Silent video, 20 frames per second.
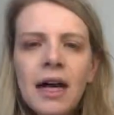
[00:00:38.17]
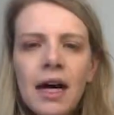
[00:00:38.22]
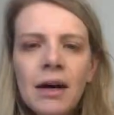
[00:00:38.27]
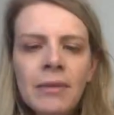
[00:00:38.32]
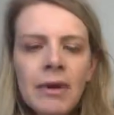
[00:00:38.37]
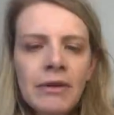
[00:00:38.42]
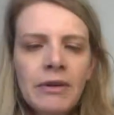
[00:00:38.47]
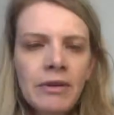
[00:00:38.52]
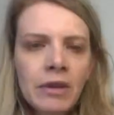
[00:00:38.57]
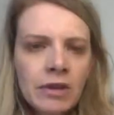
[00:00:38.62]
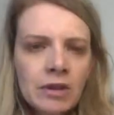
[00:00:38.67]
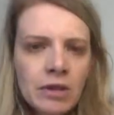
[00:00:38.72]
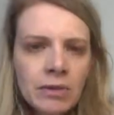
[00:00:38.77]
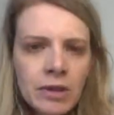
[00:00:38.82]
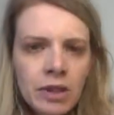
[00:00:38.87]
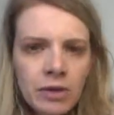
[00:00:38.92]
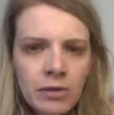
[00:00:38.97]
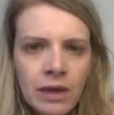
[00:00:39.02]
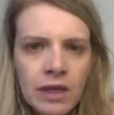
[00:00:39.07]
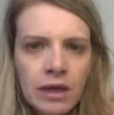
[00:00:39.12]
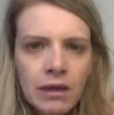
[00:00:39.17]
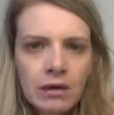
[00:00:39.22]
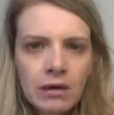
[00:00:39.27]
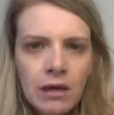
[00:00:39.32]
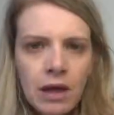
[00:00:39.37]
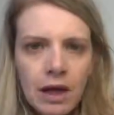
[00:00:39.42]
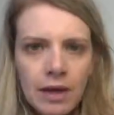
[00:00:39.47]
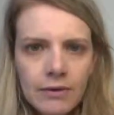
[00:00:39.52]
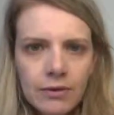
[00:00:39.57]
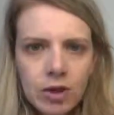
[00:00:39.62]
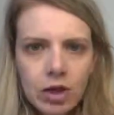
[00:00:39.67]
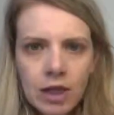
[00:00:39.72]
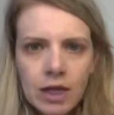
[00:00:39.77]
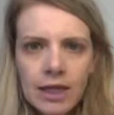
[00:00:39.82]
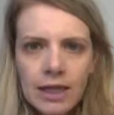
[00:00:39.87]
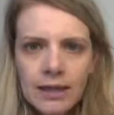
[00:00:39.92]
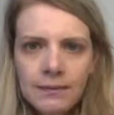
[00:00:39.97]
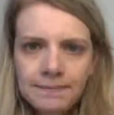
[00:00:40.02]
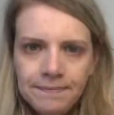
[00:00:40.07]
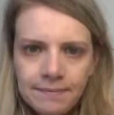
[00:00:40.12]
I've also been doing a lot of
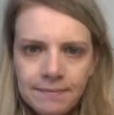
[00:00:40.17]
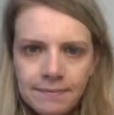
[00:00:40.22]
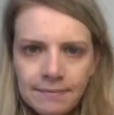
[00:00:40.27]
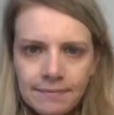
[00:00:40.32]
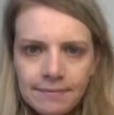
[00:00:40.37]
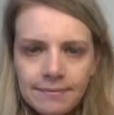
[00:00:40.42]
training.